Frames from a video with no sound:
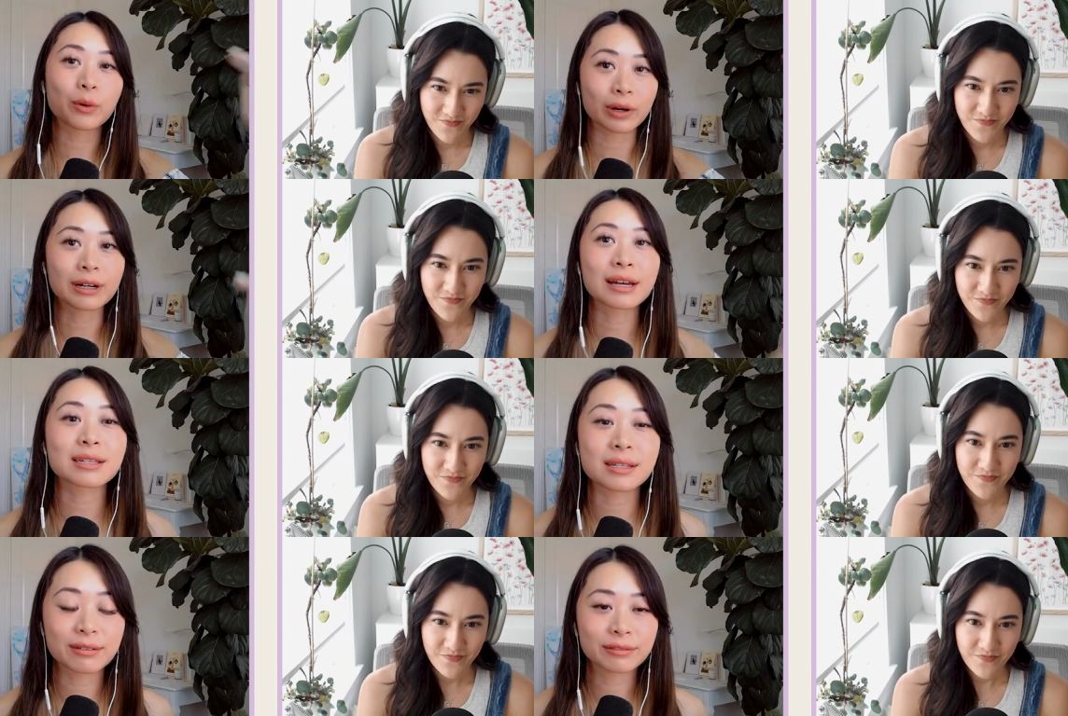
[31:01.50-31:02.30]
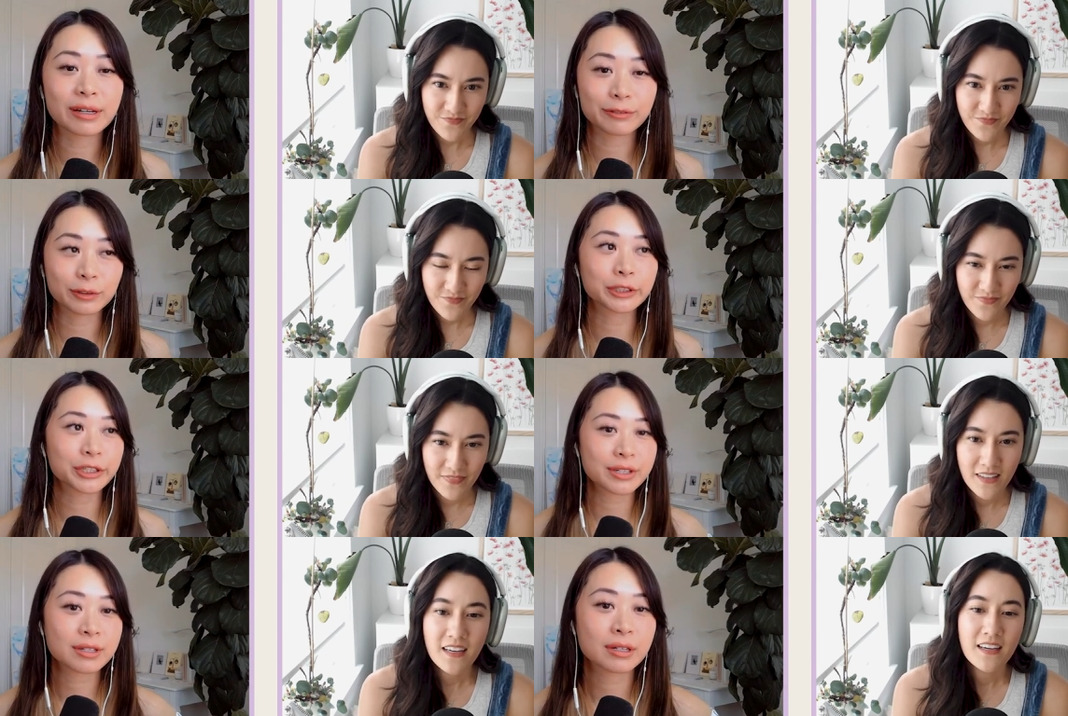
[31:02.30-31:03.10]
Speaker 1: organized in, in
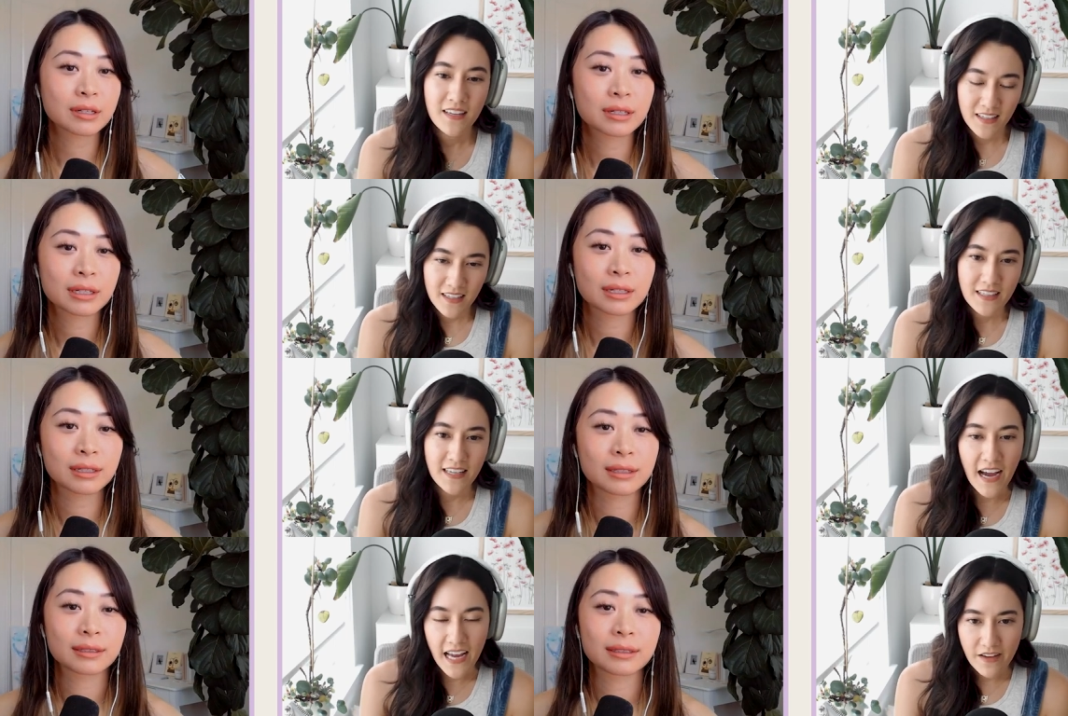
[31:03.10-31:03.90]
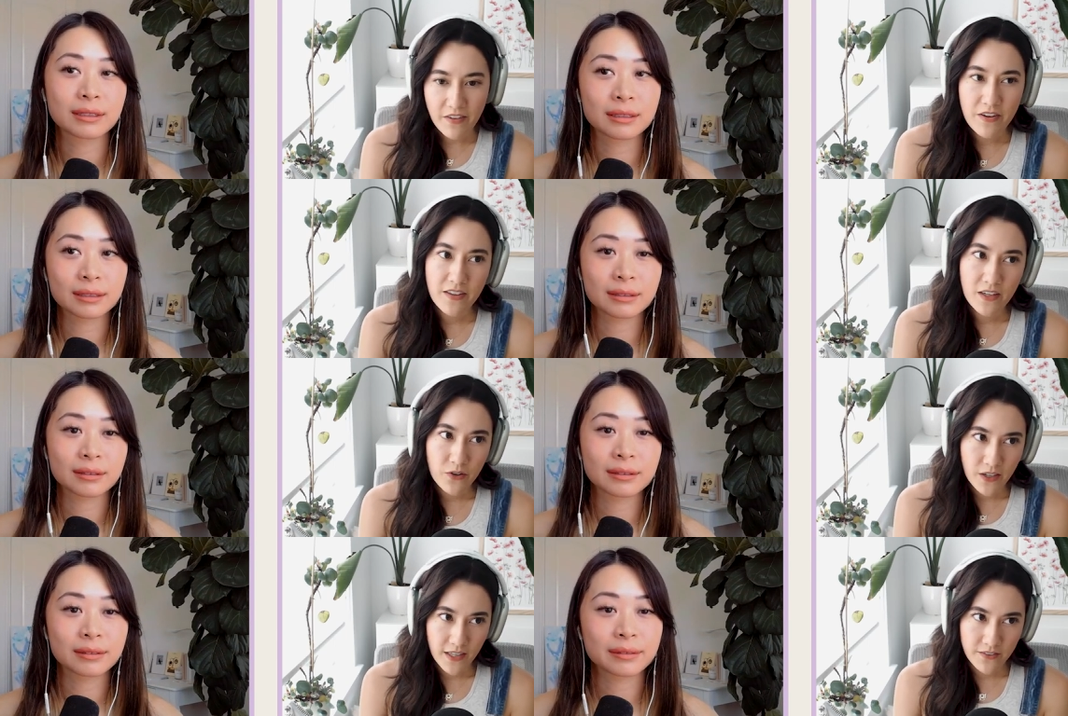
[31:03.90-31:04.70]
folders.
Speaker 2: Yeah, I have everything
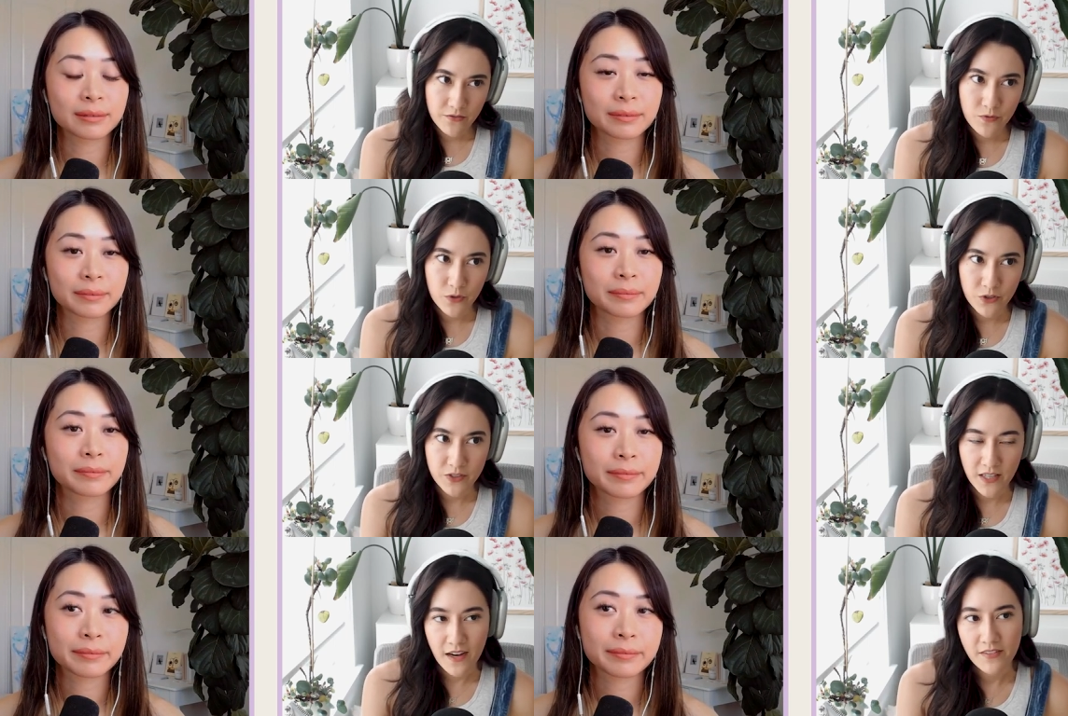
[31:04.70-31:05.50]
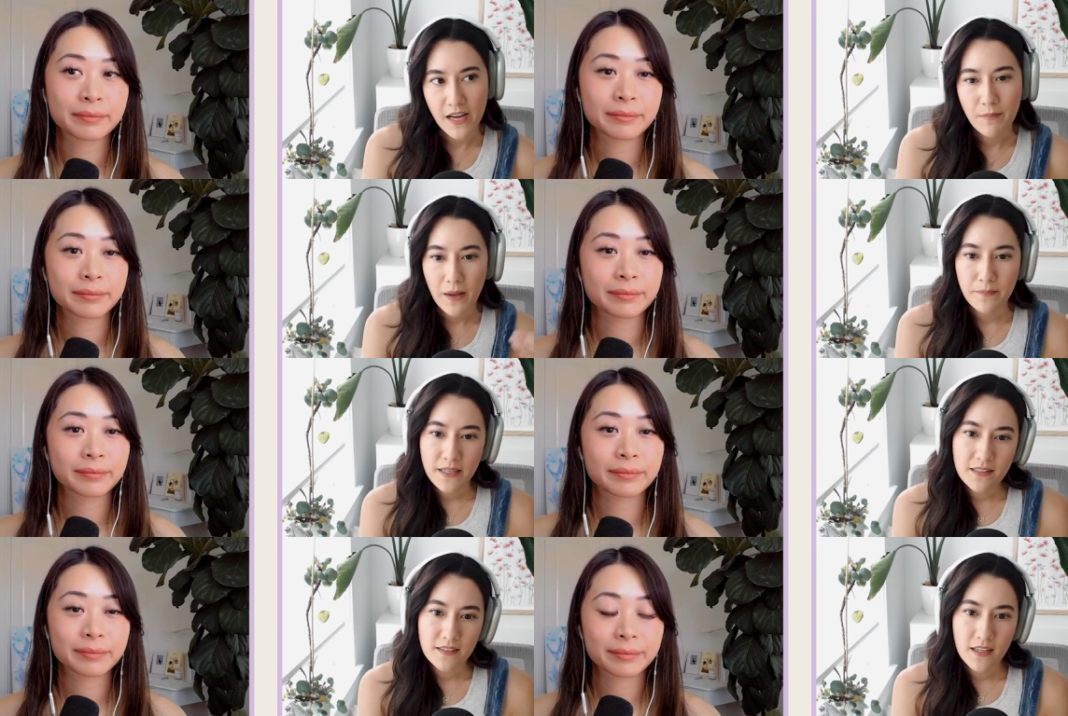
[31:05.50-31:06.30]
organized in folders. I have like my
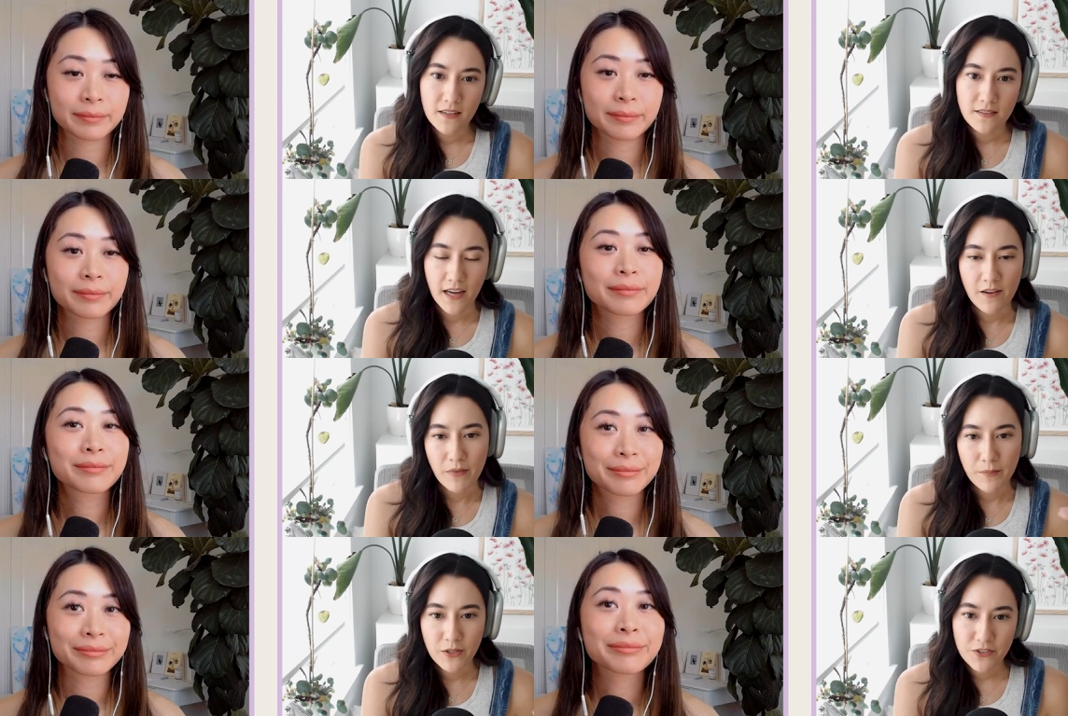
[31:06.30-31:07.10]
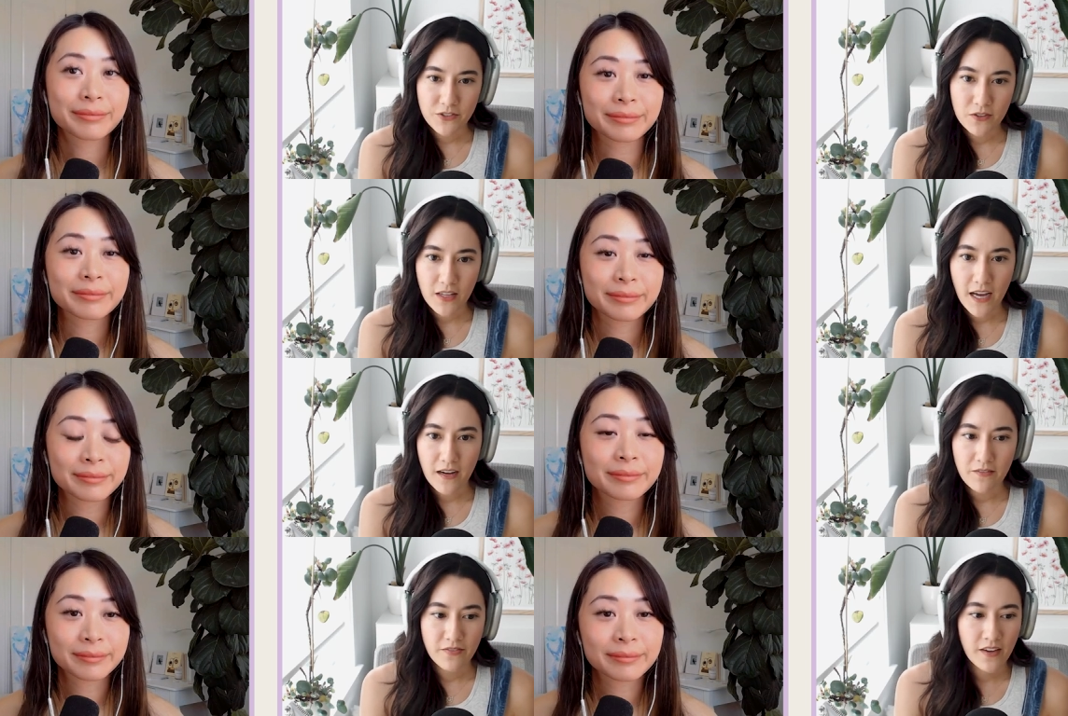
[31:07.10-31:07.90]
business, I have my personal
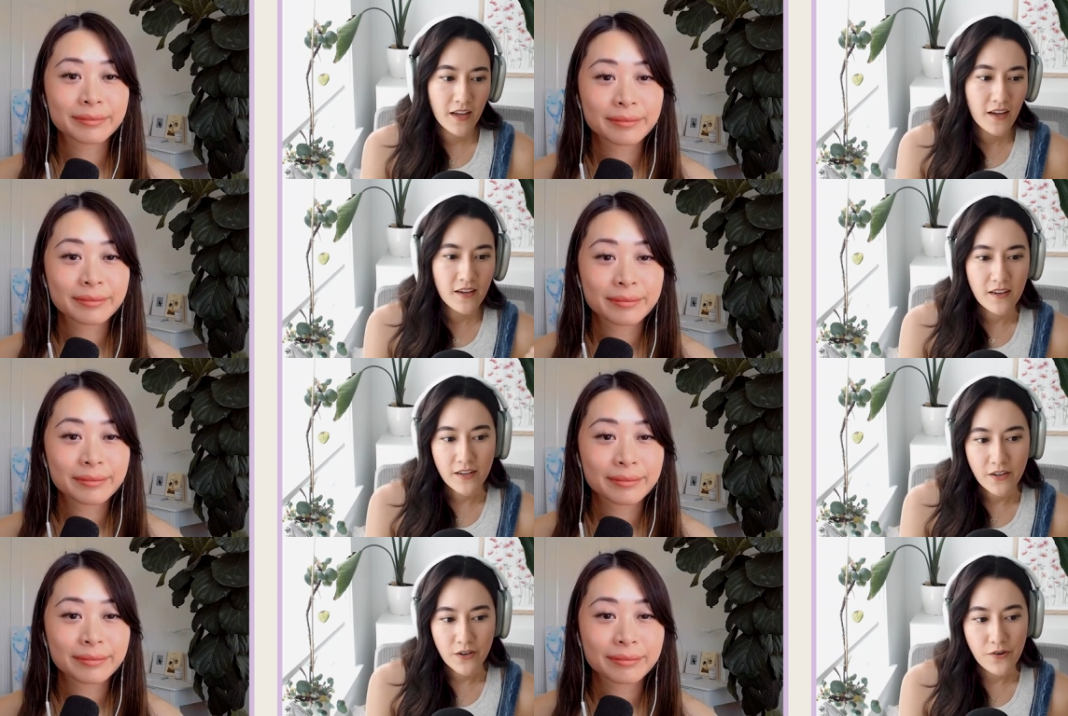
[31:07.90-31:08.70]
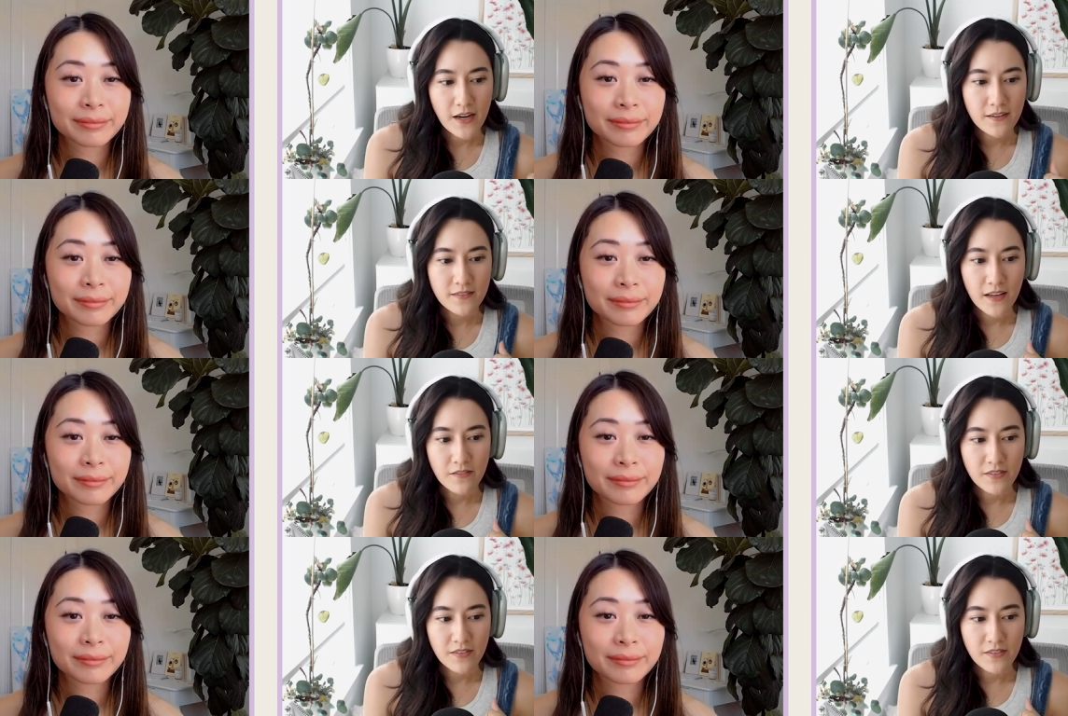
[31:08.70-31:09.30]
life. You know, I save